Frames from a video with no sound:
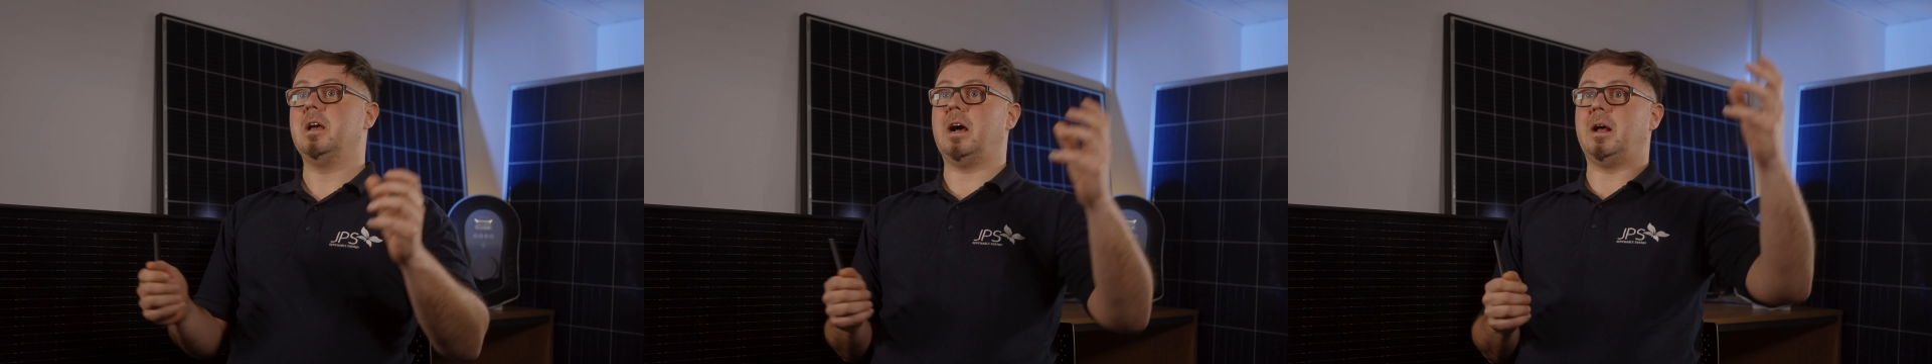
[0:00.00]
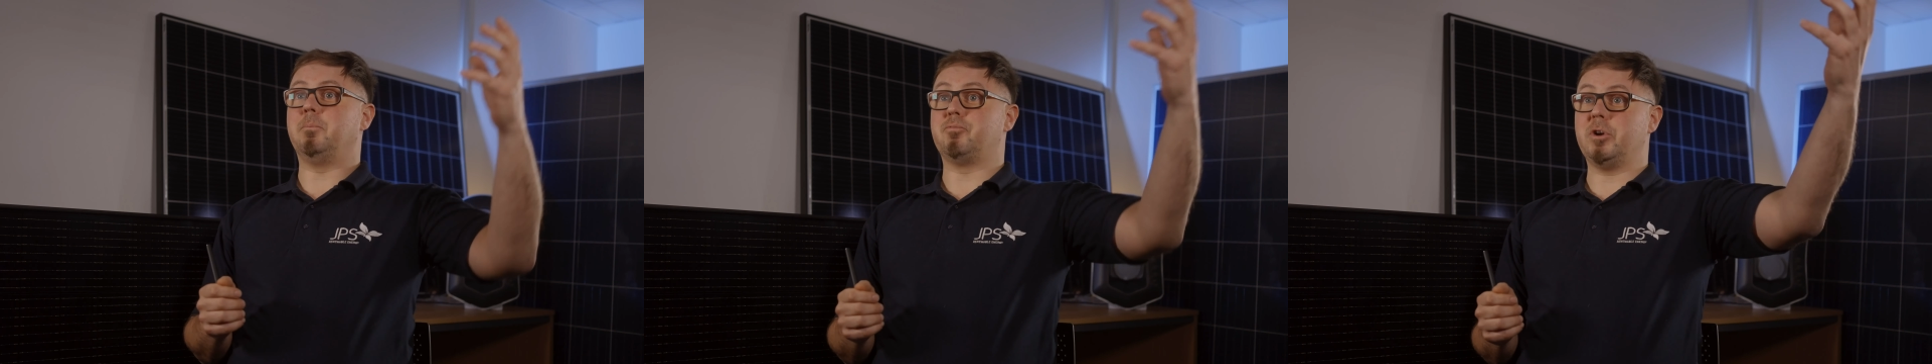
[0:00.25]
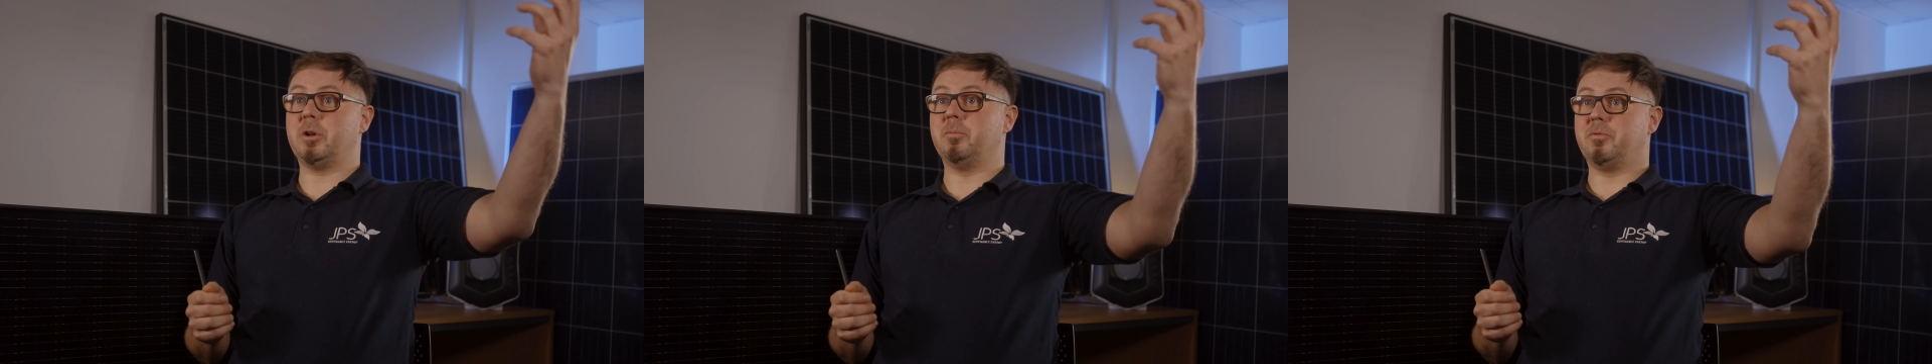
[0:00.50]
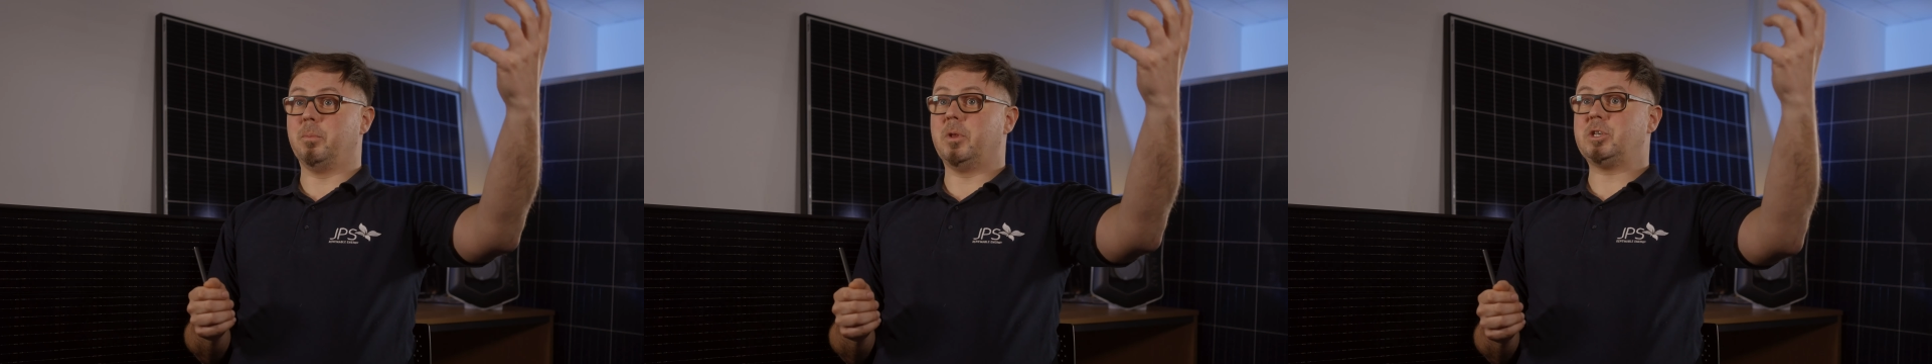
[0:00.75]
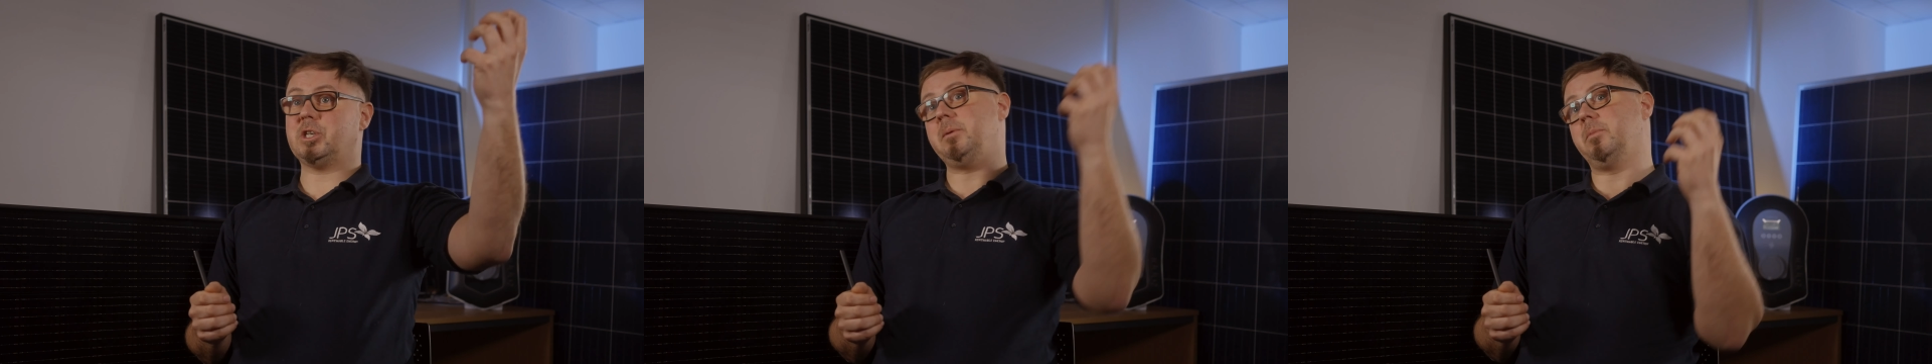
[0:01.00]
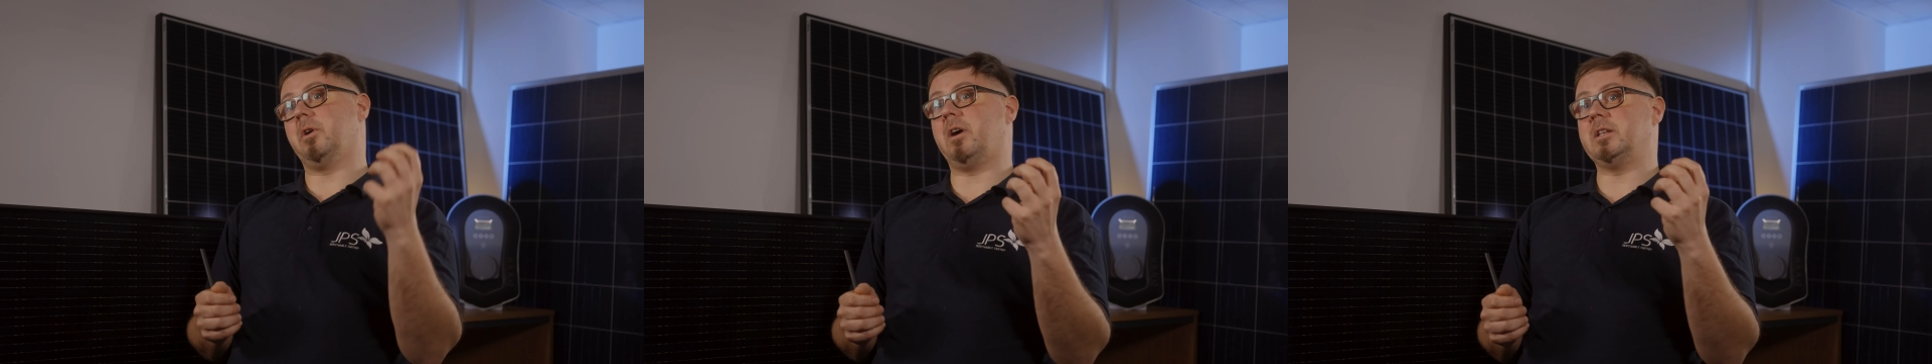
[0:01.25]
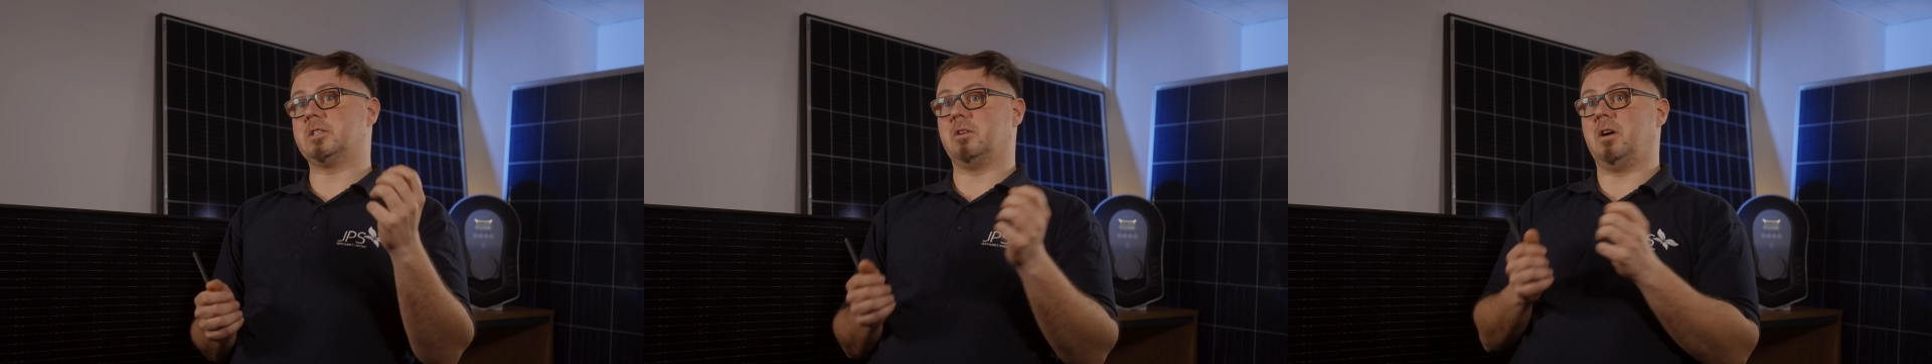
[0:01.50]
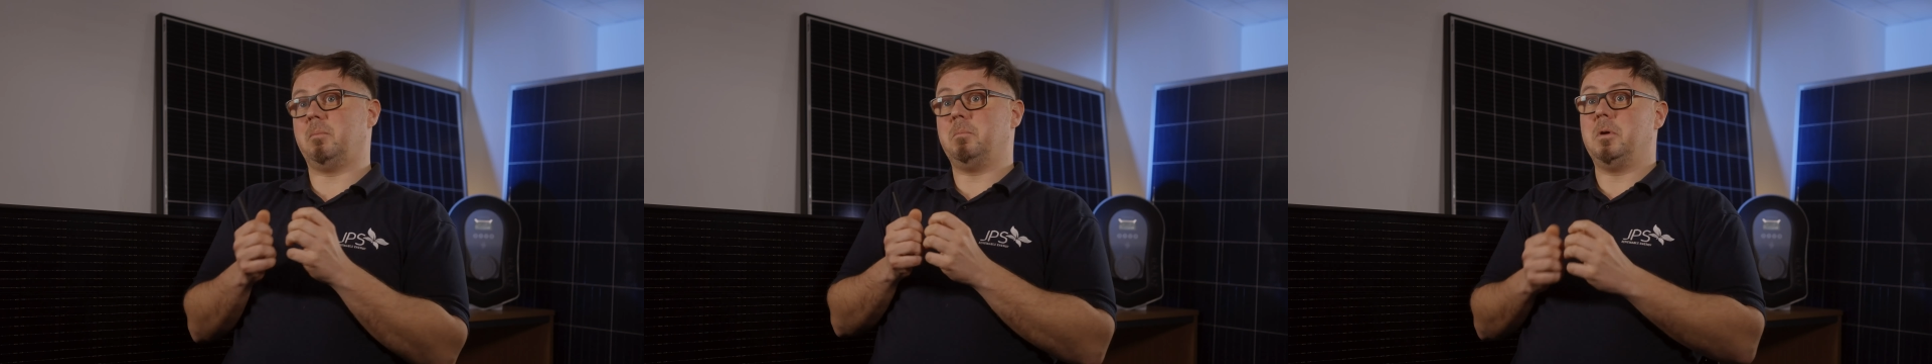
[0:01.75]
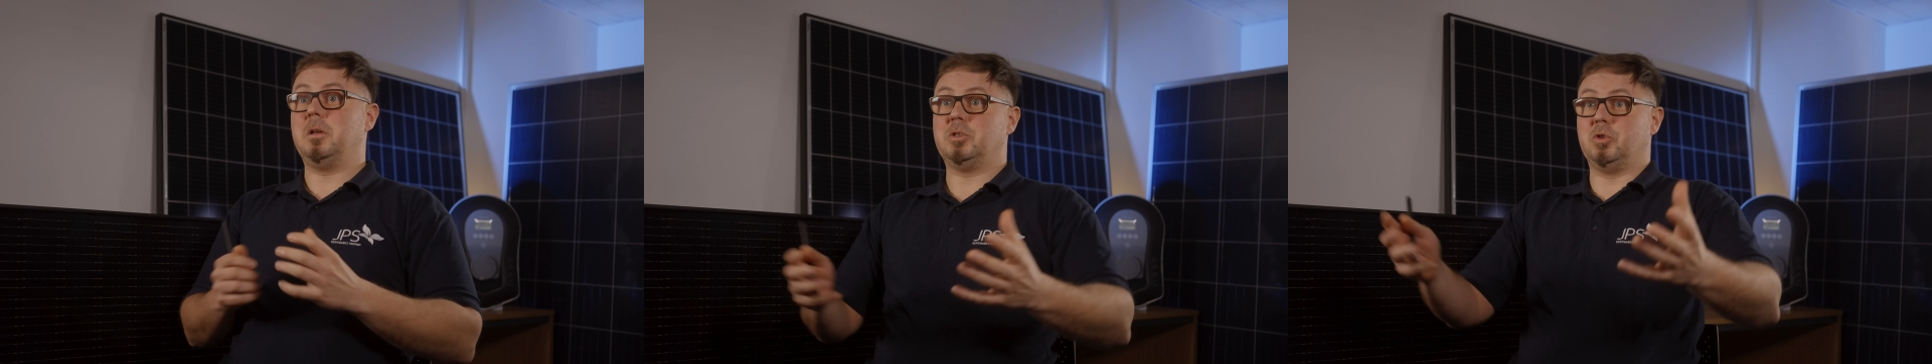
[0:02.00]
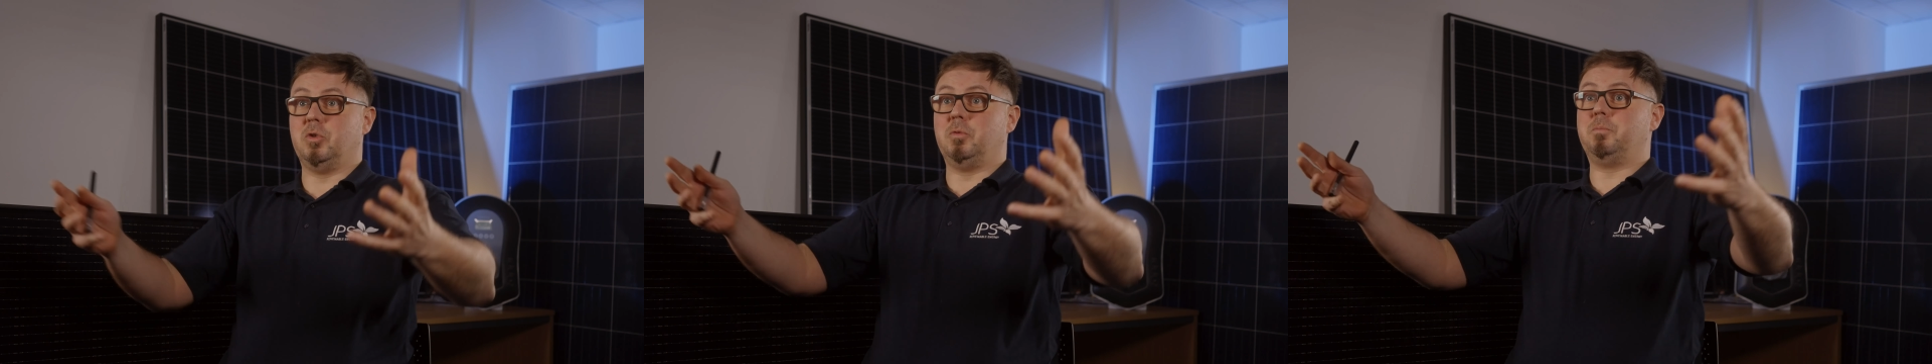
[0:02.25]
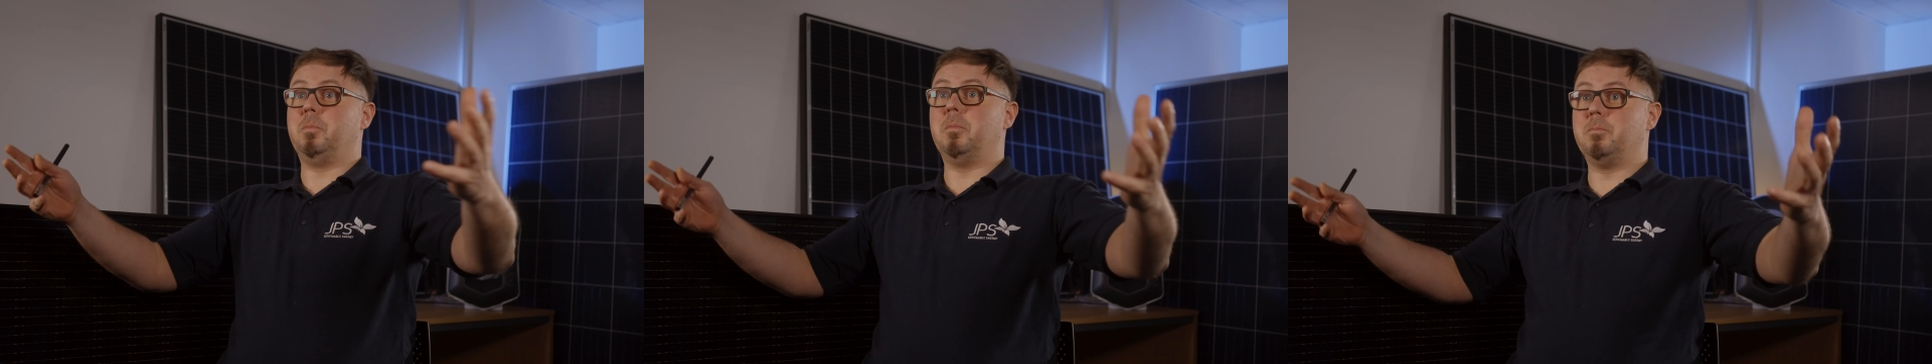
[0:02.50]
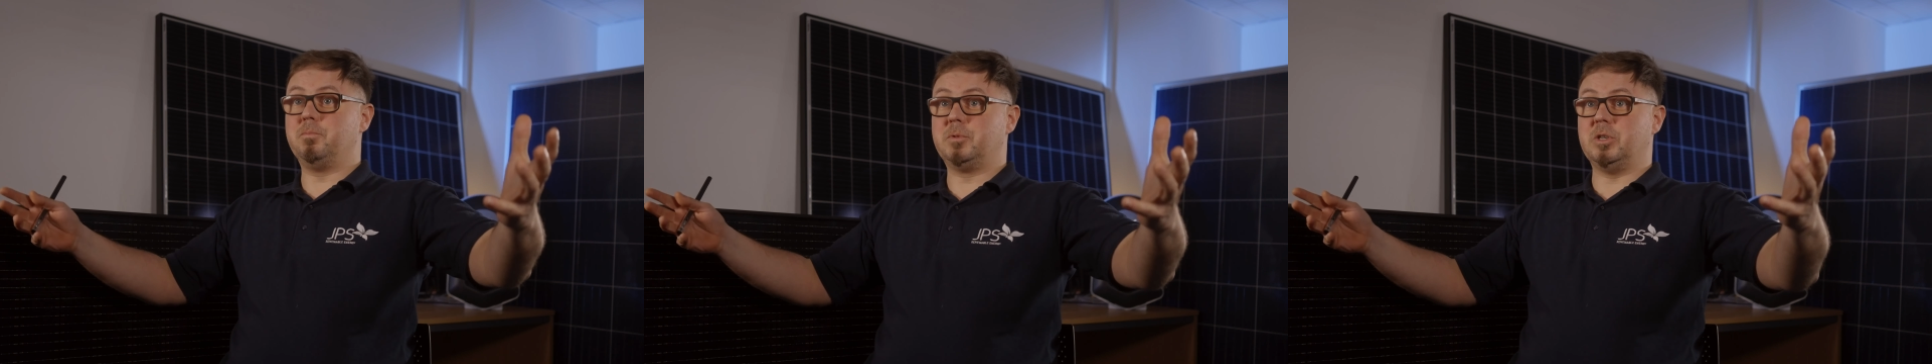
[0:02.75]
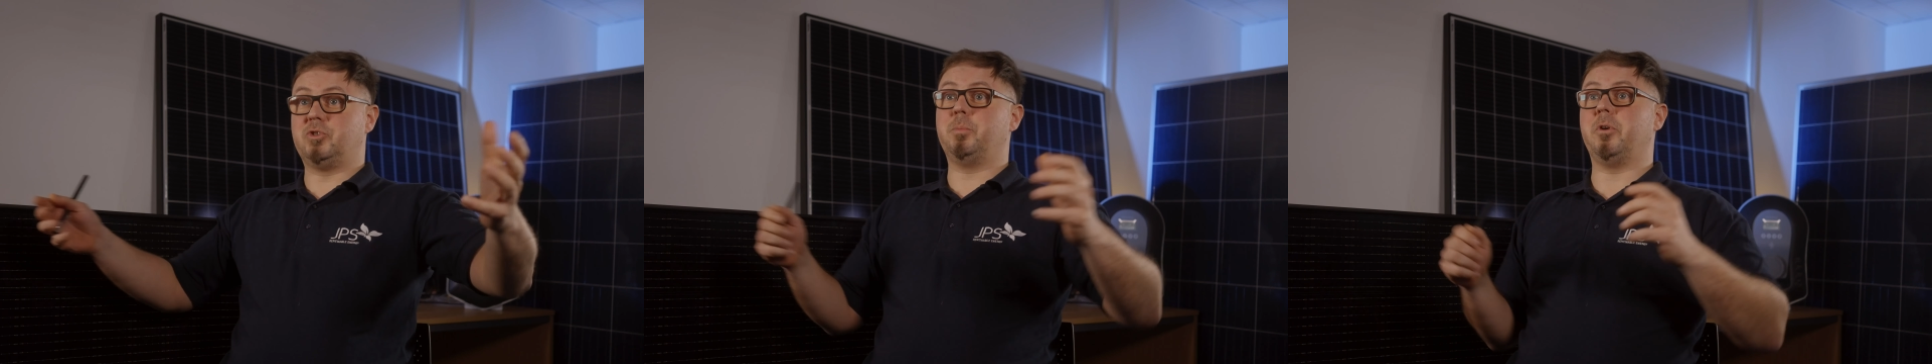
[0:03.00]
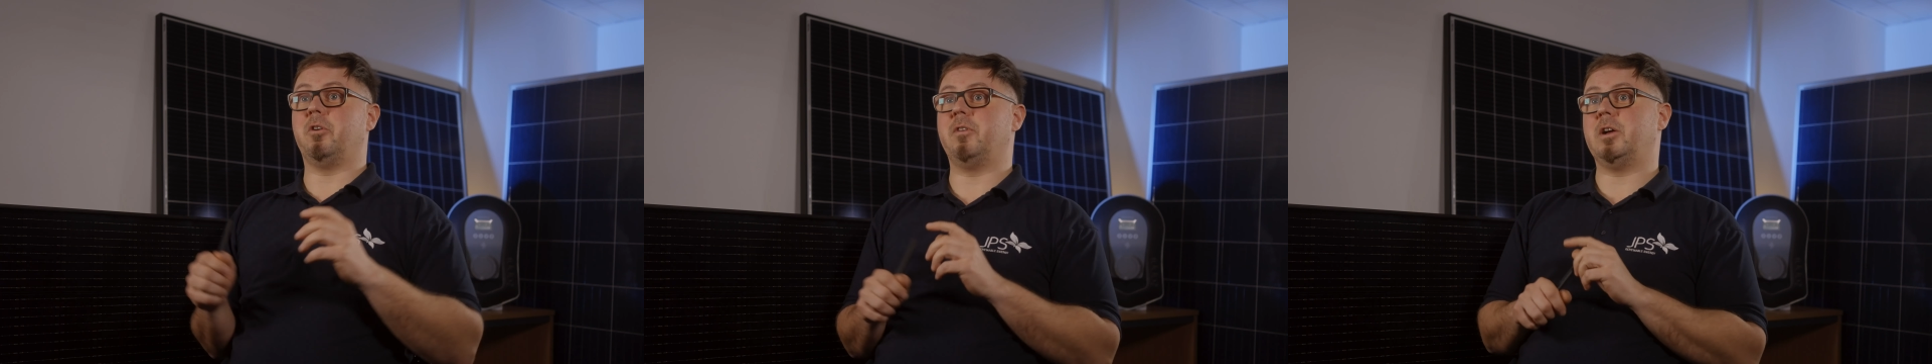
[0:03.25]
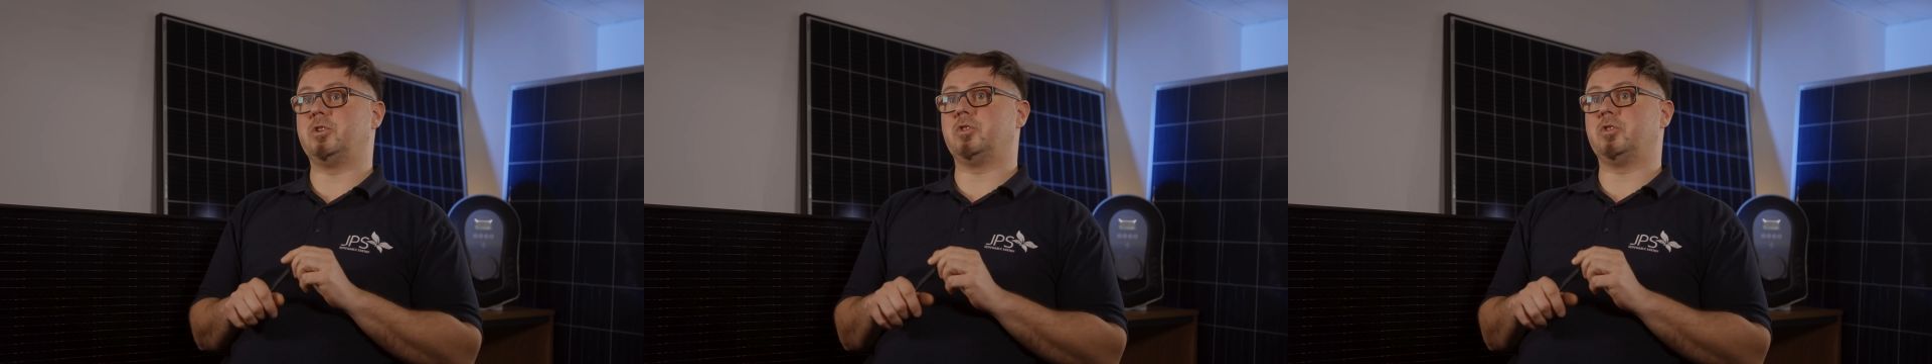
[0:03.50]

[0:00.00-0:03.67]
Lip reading: and bring them from the cheap nighttime to distribute around